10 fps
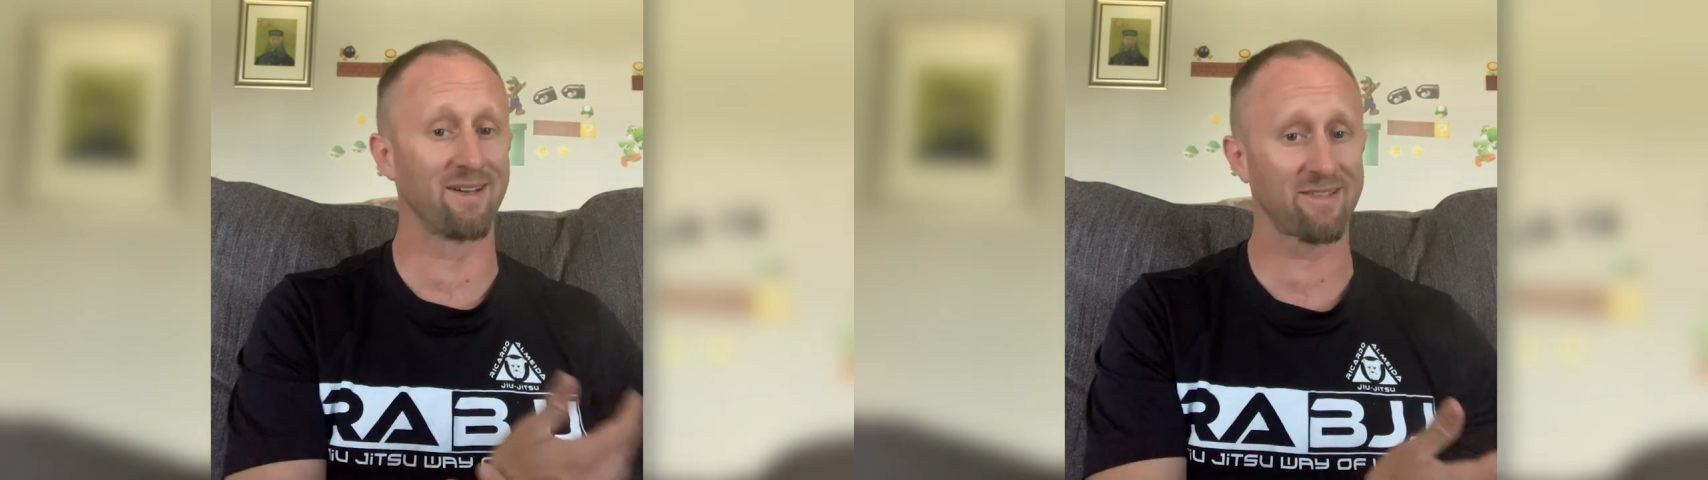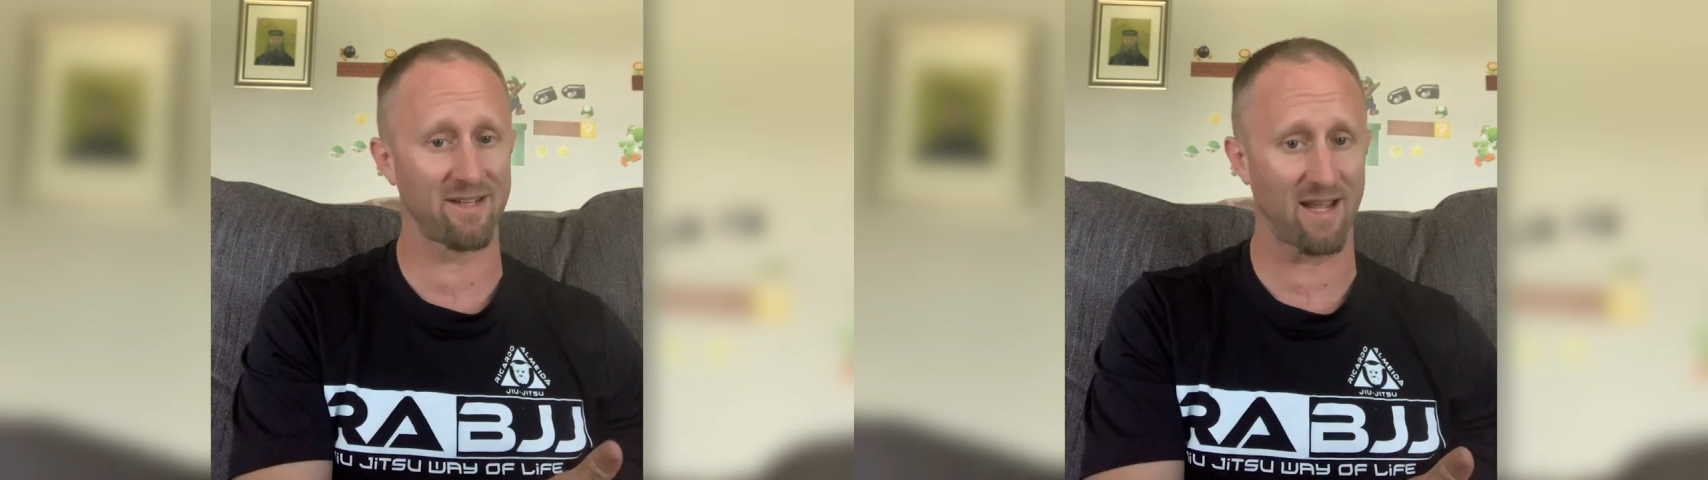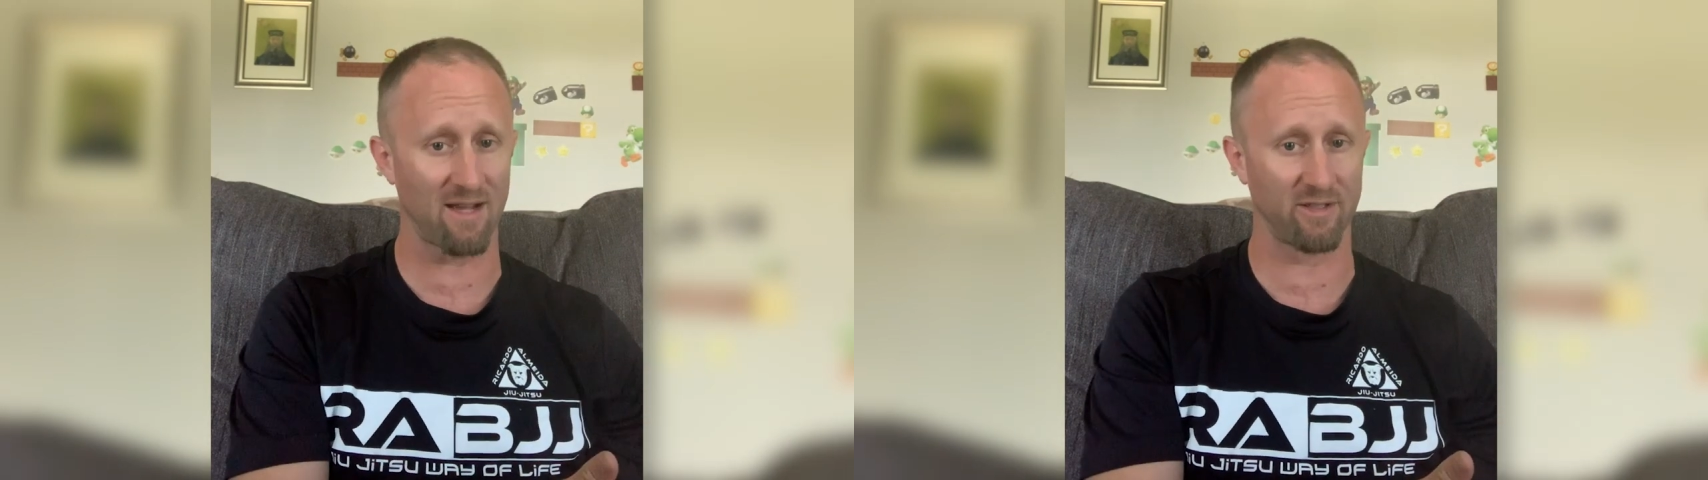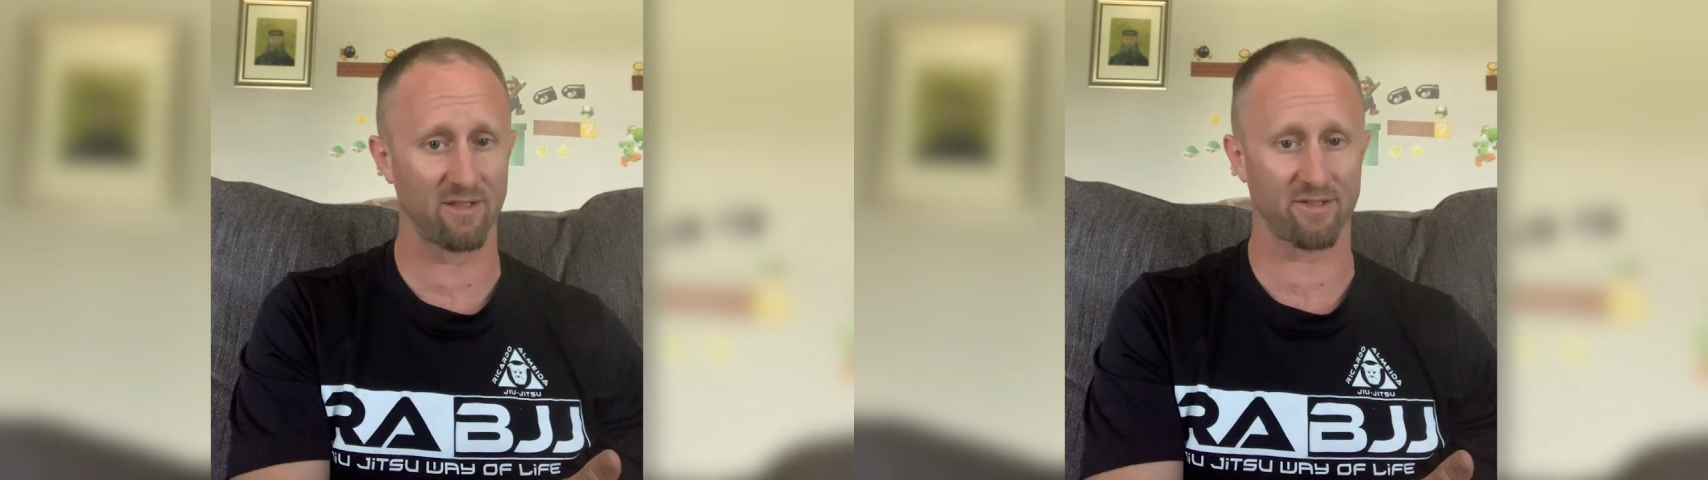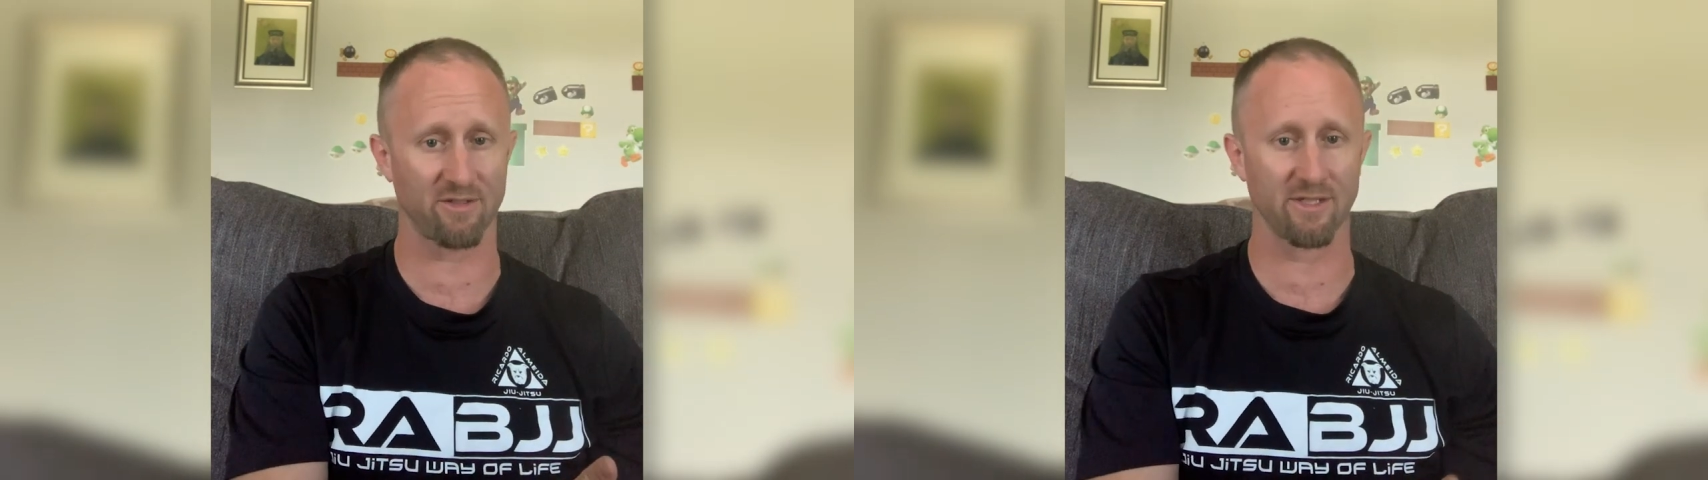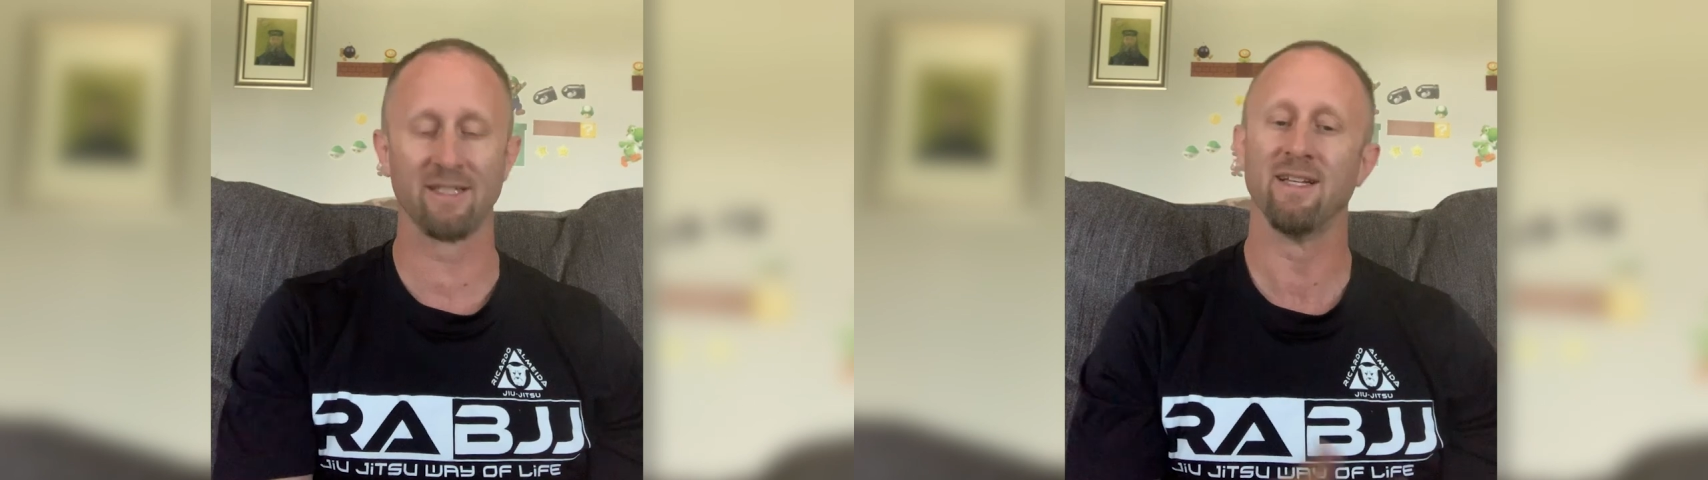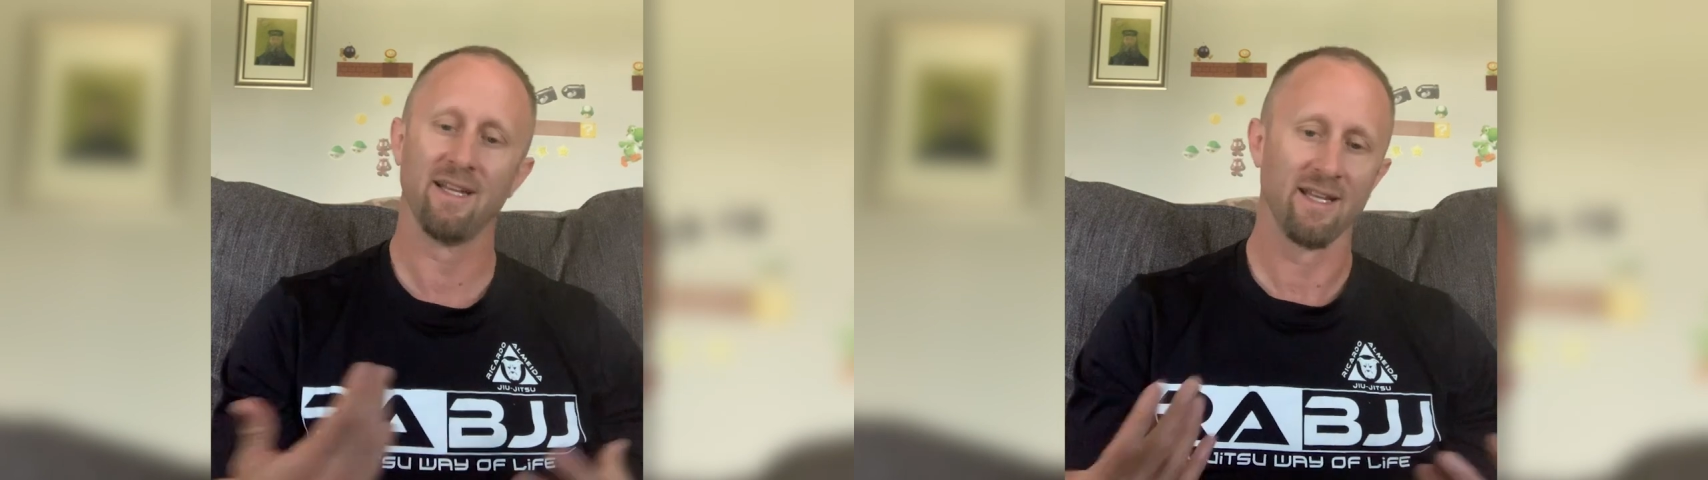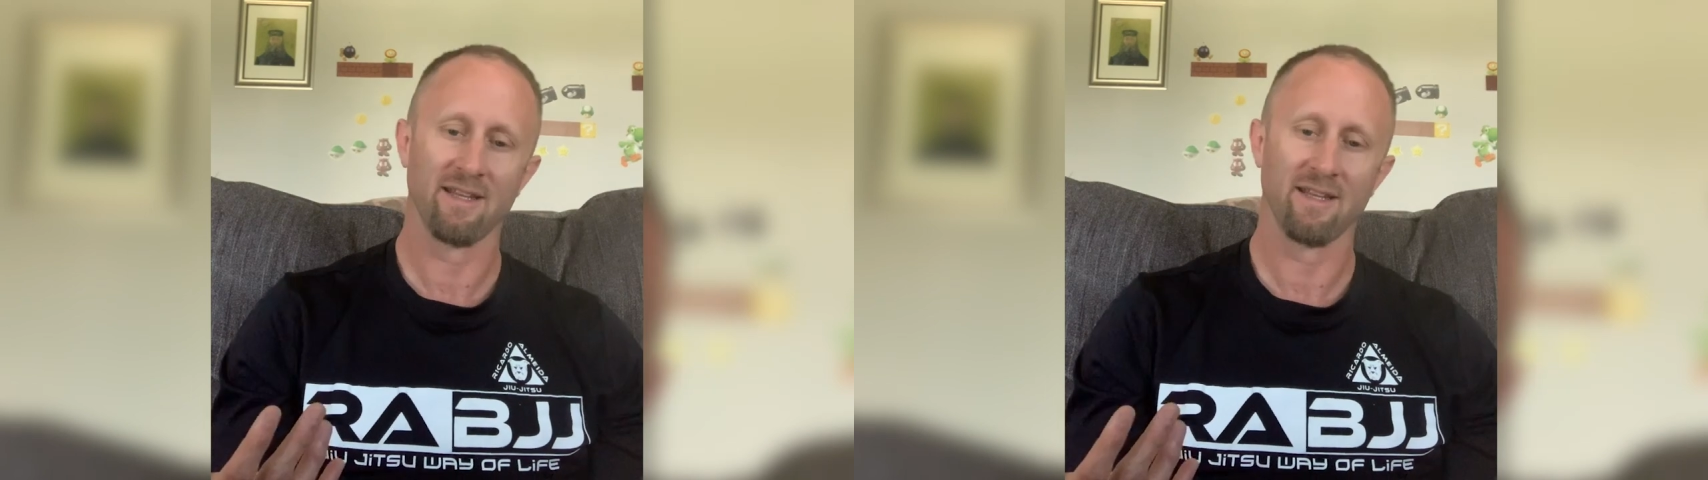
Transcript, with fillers: doesn't have a history,